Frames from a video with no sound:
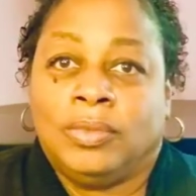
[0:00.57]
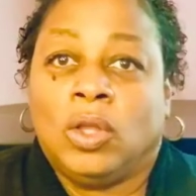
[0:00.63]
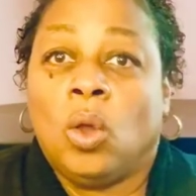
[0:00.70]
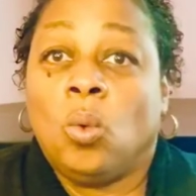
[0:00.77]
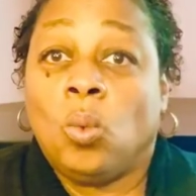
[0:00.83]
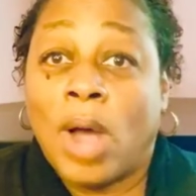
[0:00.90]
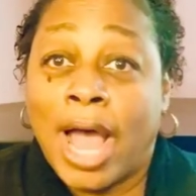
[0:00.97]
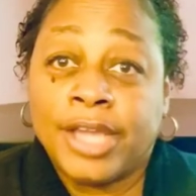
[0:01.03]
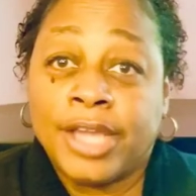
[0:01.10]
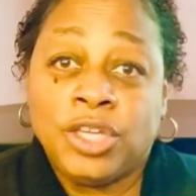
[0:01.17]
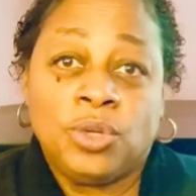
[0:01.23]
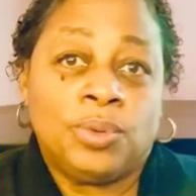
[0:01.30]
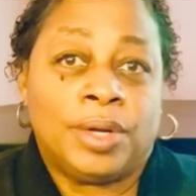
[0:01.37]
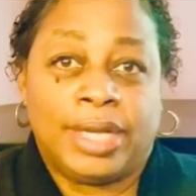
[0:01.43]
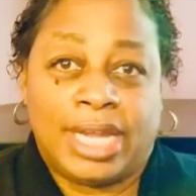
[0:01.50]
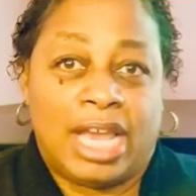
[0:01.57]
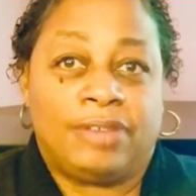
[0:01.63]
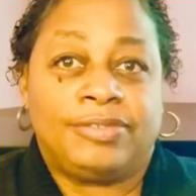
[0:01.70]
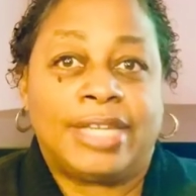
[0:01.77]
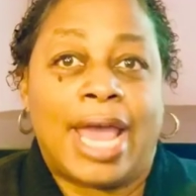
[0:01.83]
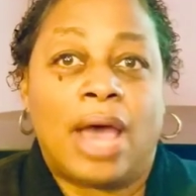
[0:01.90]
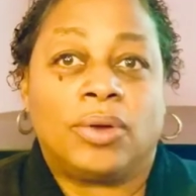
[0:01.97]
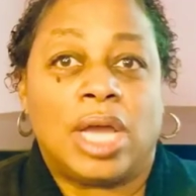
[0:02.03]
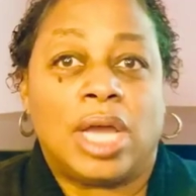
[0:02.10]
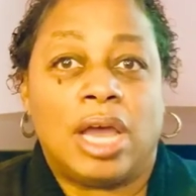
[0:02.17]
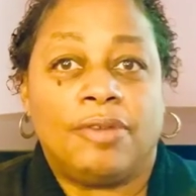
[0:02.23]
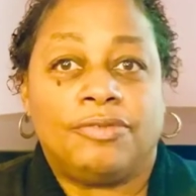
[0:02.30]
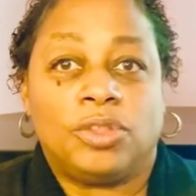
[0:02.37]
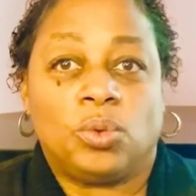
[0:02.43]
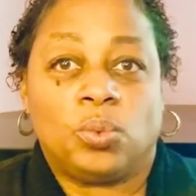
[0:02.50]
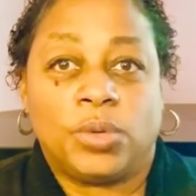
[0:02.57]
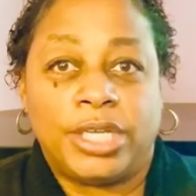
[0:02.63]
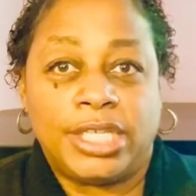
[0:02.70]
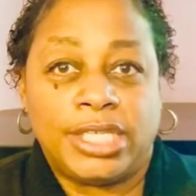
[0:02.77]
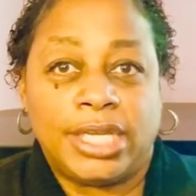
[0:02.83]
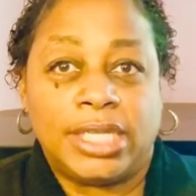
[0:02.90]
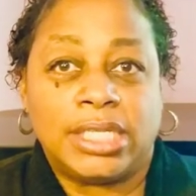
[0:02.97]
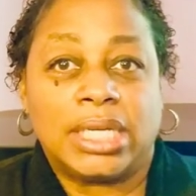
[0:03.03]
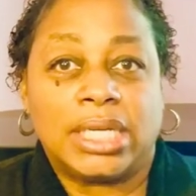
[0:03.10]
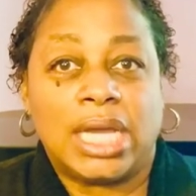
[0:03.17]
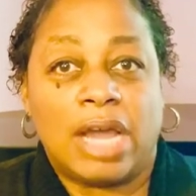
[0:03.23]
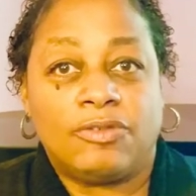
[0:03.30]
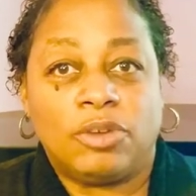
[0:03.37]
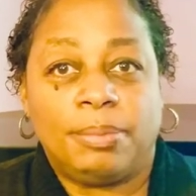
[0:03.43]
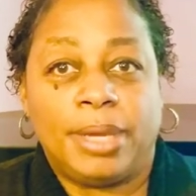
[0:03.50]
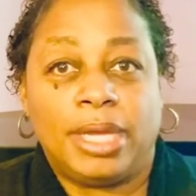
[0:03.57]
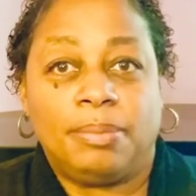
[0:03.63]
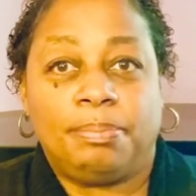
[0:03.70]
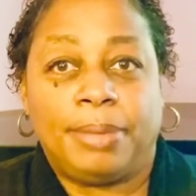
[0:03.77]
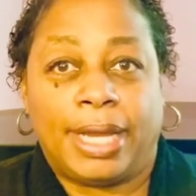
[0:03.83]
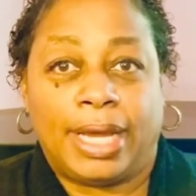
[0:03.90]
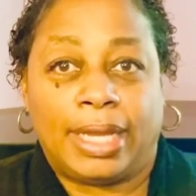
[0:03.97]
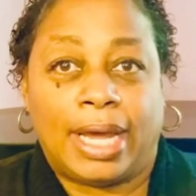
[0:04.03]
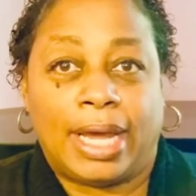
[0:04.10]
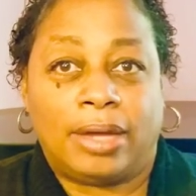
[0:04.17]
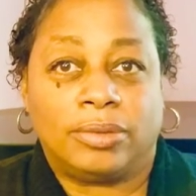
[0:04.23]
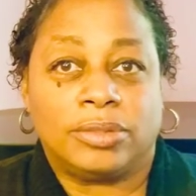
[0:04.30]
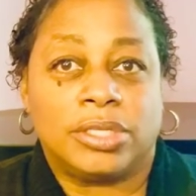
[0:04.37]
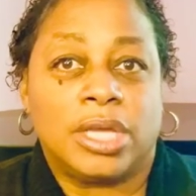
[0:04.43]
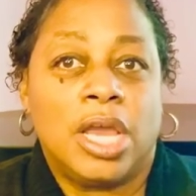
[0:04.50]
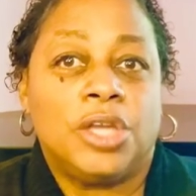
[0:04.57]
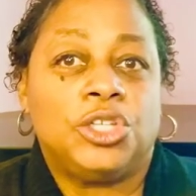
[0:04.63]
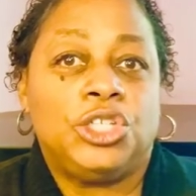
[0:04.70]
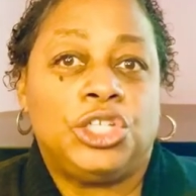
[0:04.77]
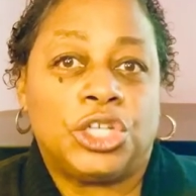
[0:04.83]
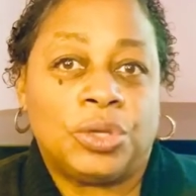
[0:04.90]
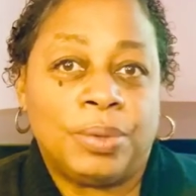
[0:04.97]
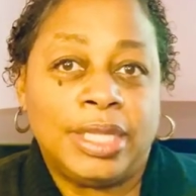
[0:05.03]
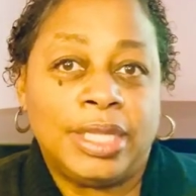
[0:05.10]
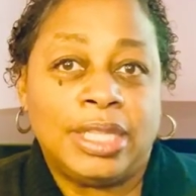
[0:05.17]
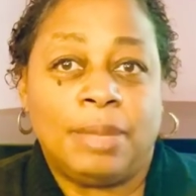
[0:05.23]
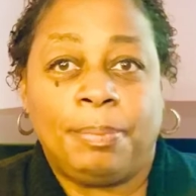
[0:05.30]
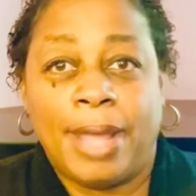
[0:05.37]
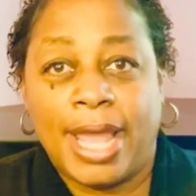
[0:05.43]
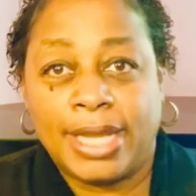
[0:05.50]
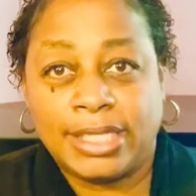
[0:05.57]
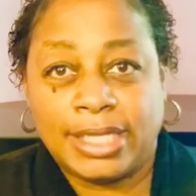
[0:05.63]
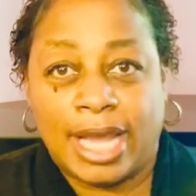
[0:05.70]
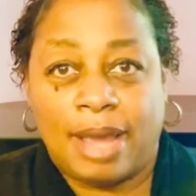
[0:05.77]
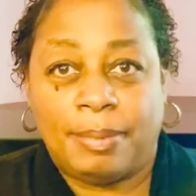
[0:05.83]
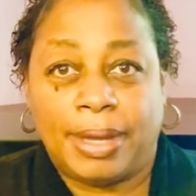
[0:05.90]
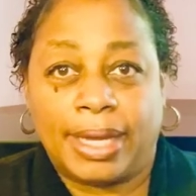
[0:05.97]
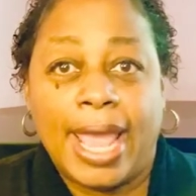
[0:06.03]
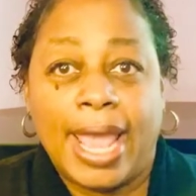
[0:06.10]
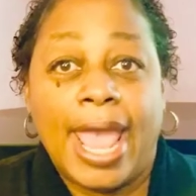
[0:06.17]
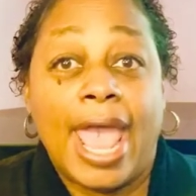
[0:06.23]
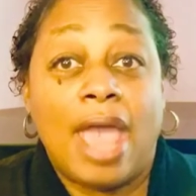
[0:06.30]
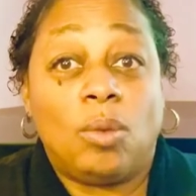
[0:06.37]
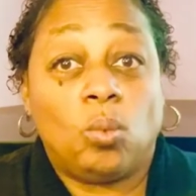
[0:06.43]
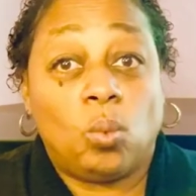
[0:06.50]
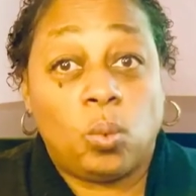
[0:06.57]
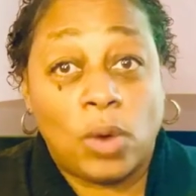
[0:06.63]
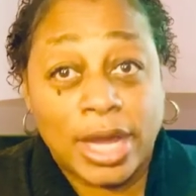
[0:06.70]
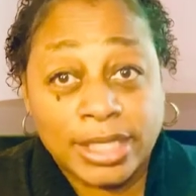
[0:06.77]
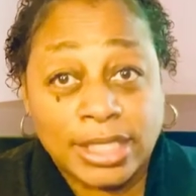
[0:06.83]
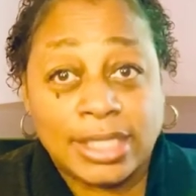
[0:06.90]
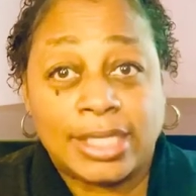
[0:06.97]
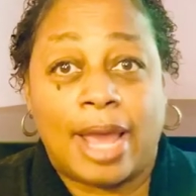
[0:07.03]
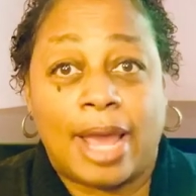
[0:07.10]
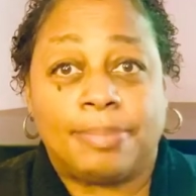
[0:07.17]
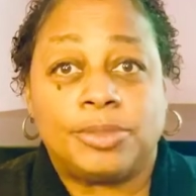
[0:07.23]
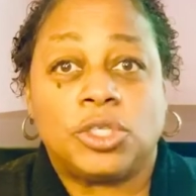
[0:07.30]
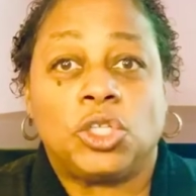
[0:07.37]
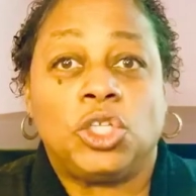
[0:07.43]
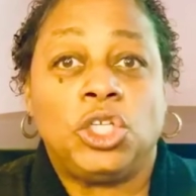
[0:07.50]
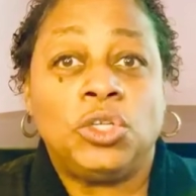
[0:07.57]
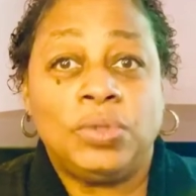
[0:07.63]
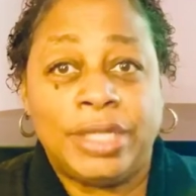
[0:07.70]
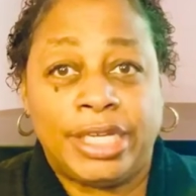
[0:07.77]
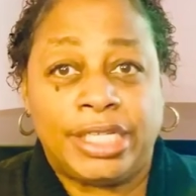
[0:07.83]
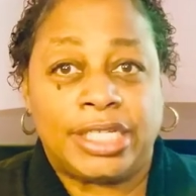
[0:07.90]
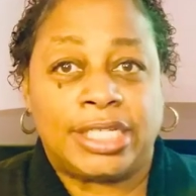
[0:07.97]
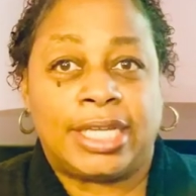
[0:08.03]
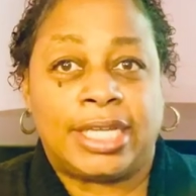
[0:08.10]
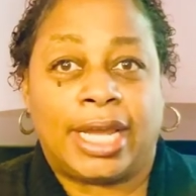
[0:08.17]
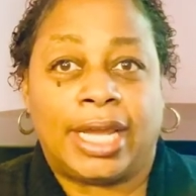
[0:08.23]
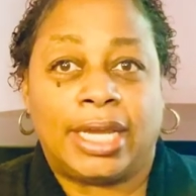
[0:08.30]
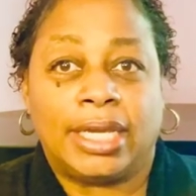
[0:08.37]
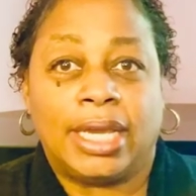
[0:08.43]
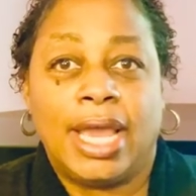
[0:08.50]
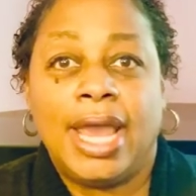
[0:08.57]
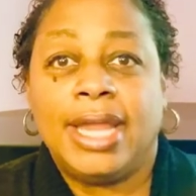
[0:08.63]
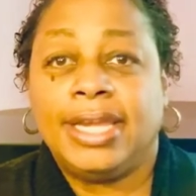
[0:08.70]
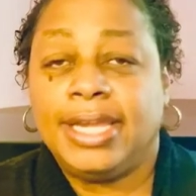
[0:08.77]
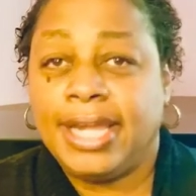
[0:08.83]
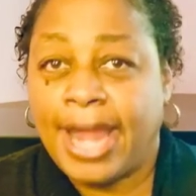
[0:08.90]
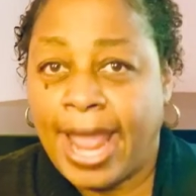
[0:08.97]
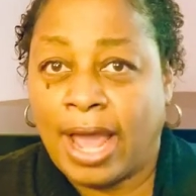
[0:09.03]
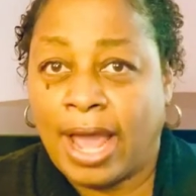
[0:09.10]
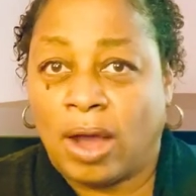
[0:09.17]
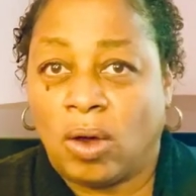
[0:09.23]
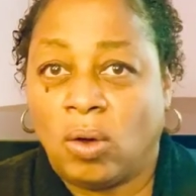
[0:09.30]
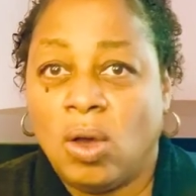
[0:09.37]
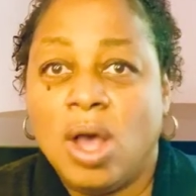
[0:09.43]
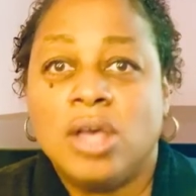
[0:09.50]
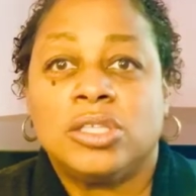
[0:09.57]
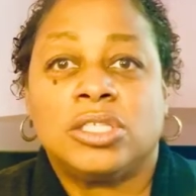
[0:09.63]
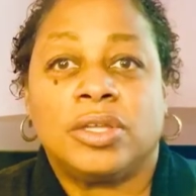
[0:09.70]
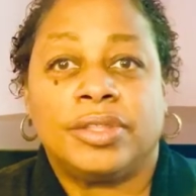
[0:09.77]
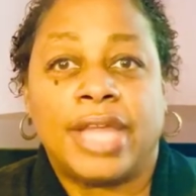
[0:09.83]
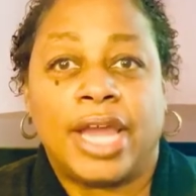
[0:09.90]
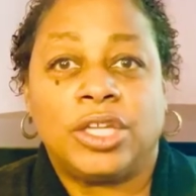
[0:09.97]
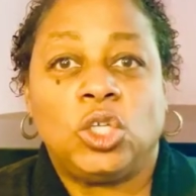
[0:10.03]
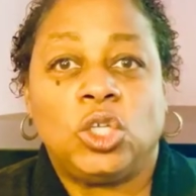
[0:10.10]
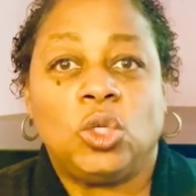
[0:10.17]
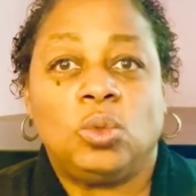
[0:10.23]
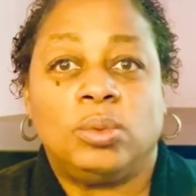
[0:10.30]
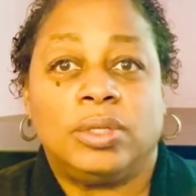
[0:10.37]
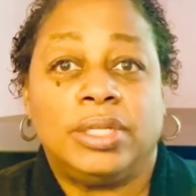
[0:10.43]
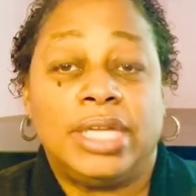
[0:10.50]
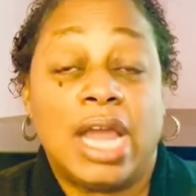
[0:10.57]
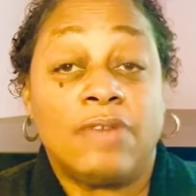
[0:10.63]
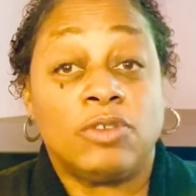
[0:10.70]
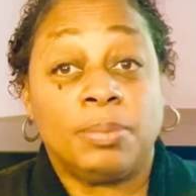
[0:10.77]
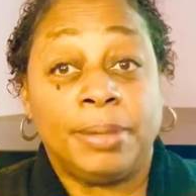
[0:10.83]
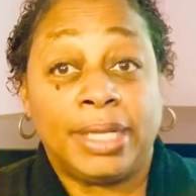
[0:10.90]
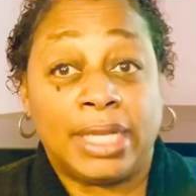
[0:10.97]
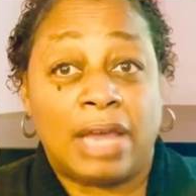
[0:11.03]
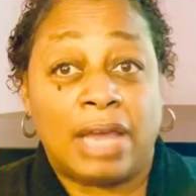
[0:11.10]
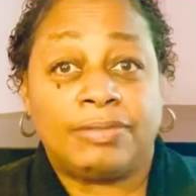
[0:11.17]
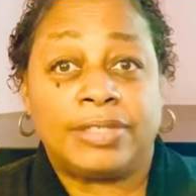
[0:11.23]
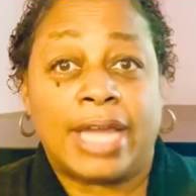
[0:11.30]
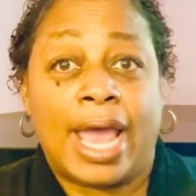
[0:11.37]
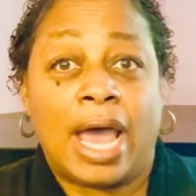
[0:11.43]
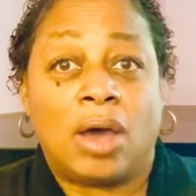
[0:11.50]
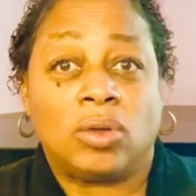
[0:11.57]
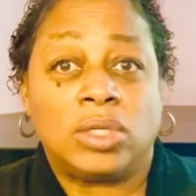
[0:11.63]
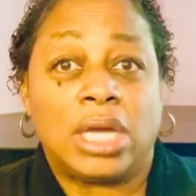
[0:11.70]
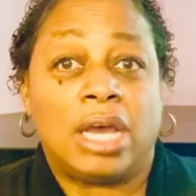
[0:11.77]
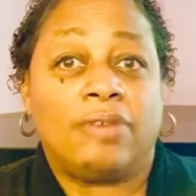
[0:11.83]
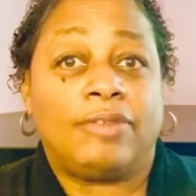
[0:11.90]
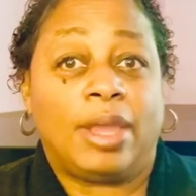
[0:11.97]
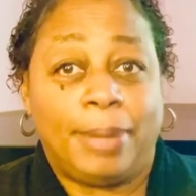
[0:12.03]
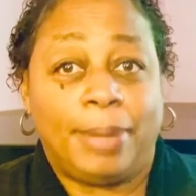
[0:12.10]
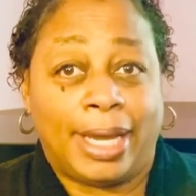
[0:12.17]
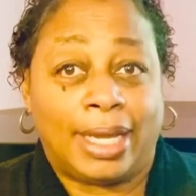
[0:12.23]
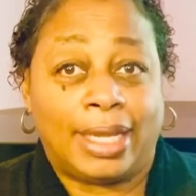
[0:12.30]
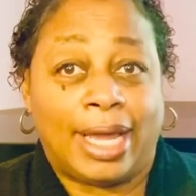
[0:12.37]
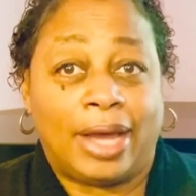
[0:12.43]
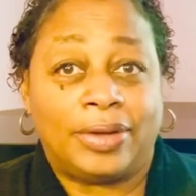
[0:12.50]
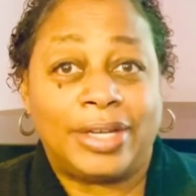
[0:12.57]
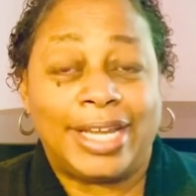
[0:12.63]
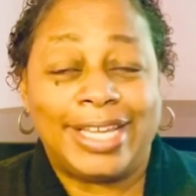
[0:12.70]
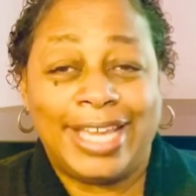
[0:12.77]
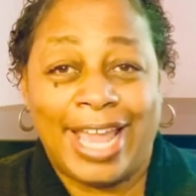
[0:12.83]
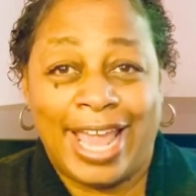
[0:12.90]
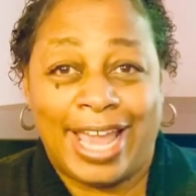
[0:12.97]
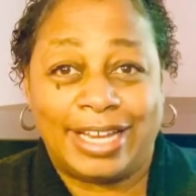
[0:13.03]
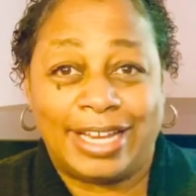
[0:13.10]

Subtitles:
Why you were left out of the recent government bailouts during the pandemic and what steps you need to take now so that you will never be left out of a bailout again.